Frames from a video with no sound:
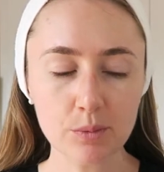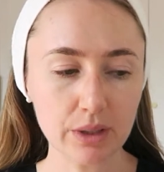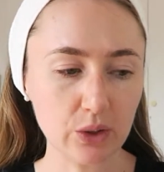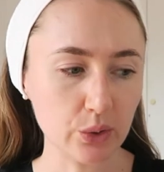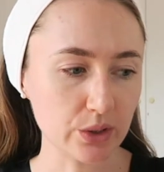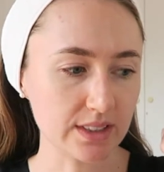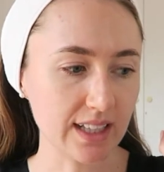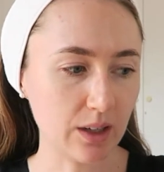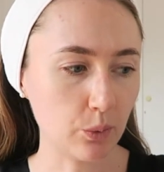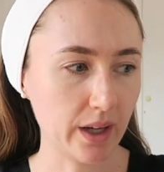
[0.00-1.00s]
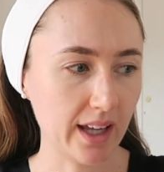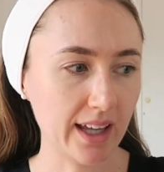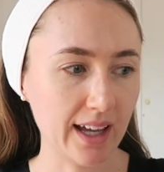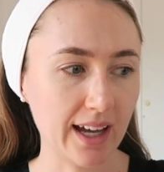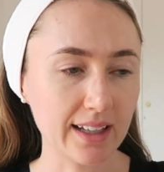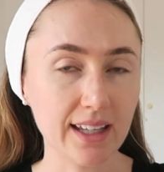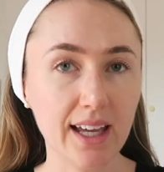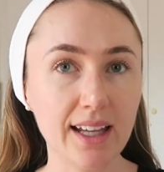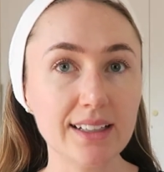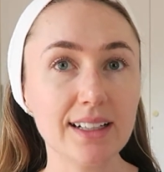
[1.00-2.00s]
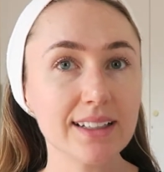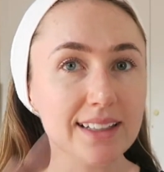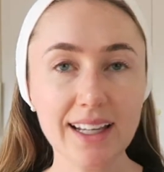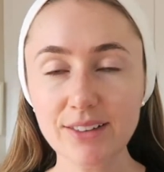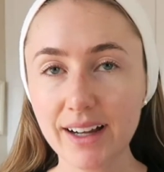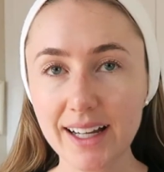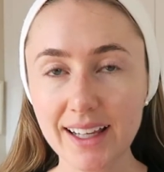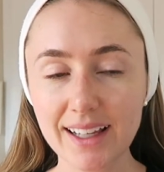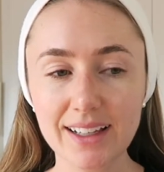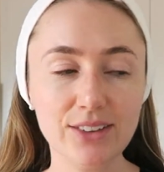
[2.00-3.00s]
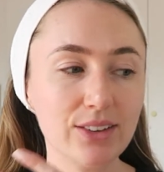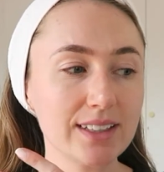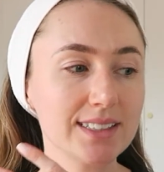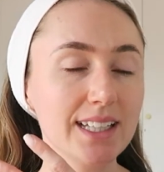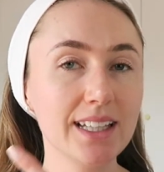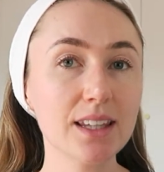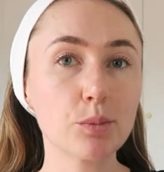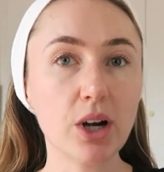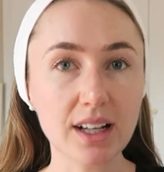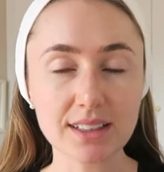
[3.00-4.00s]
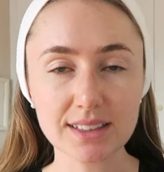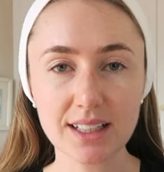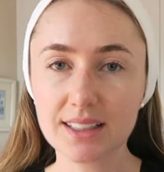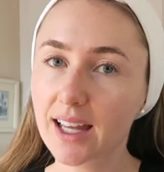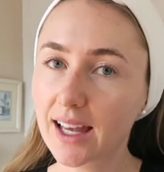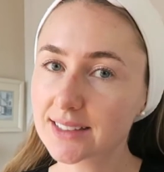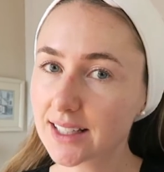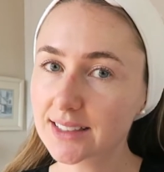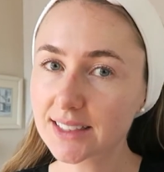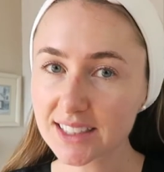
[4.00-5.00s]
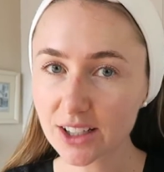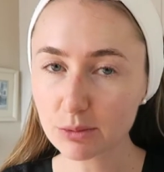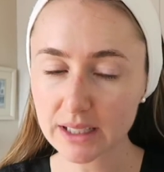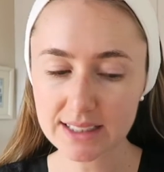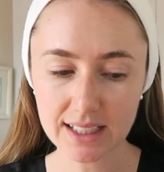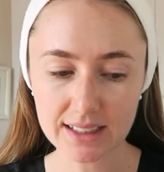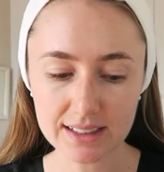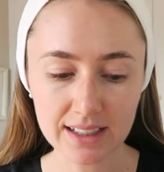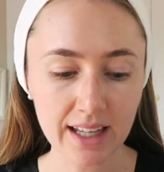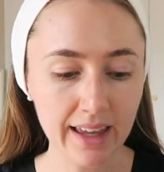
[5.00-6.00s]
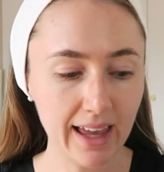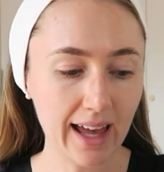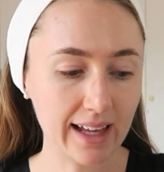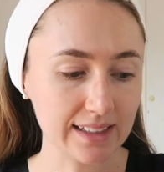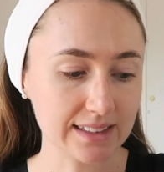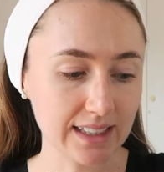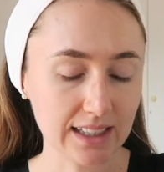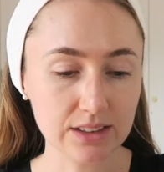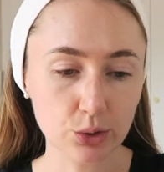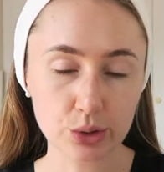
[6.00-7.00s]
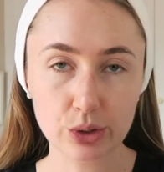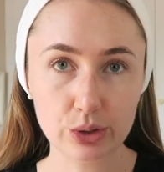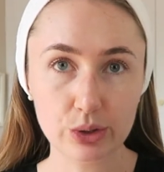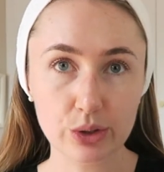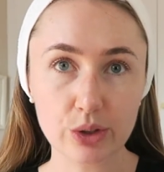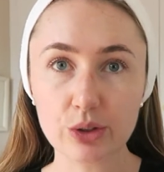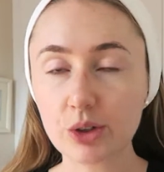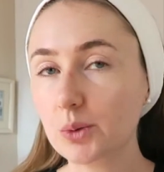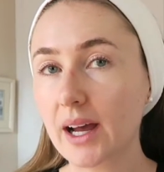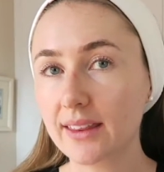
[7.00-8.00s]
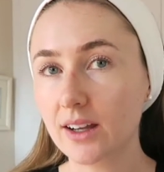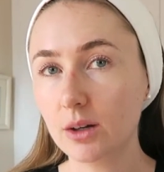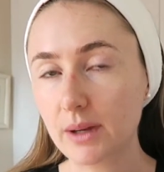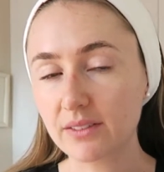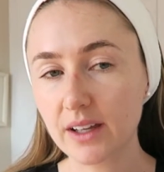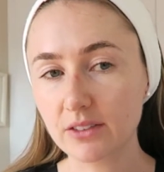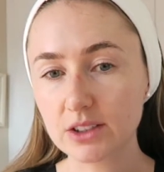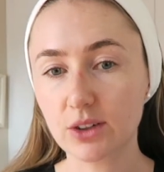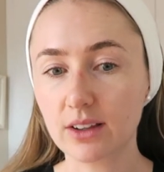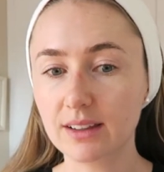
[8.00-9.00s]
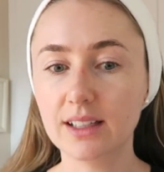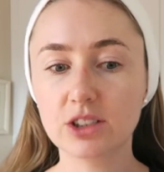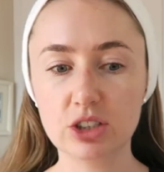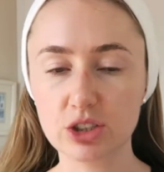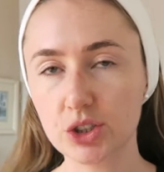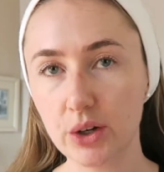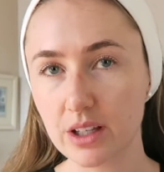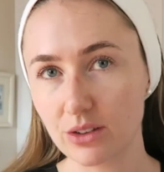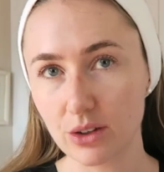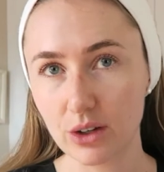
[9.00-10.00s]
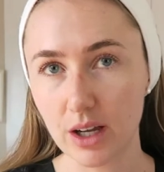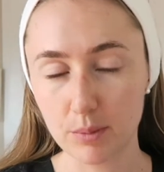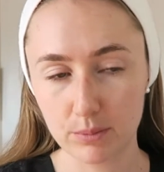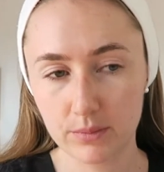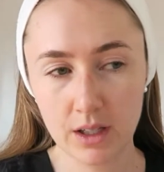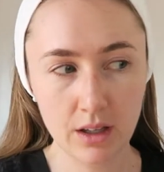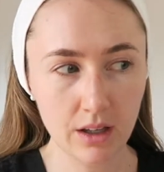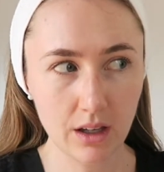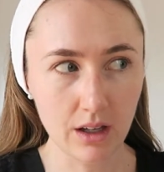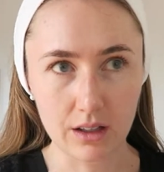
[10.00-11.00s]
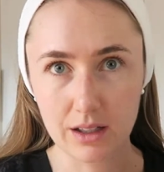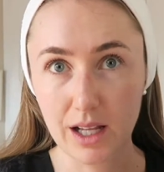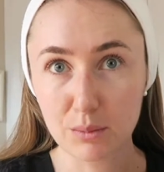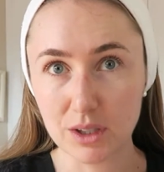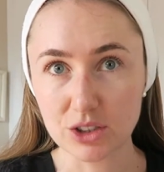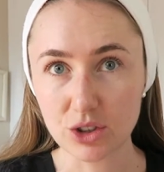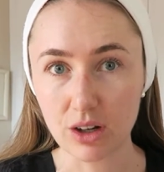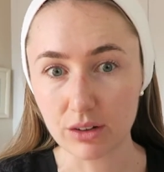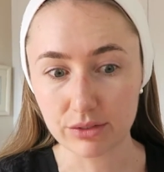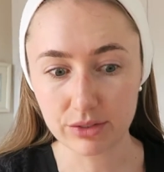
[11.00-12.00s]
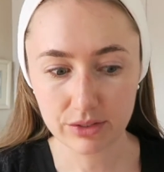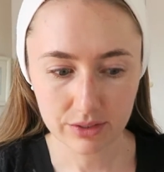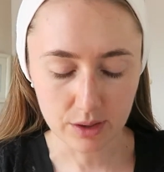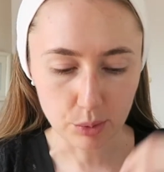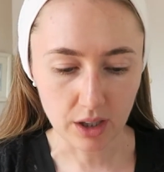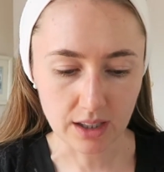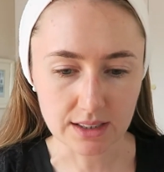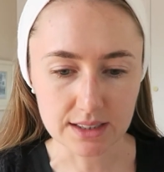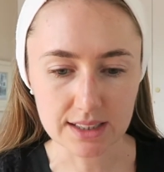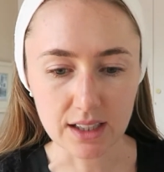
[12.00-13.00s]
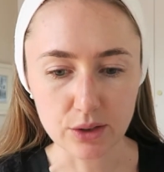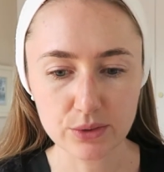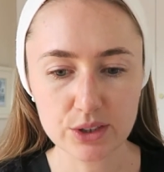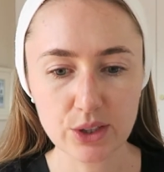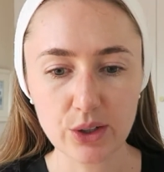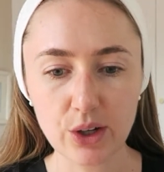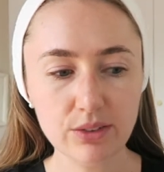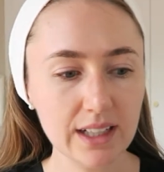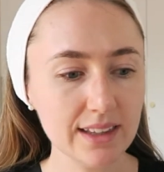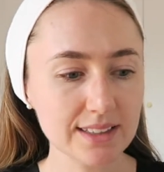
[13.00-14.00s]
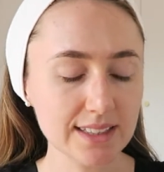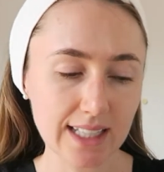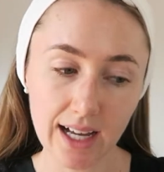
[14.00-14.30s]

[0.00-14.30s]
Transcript: because that way I can get ready, you can see the products as they're sitting on my skin, and I can talk you through why they are my favorites rather than just showing you an image of the product itself. So hopefully this is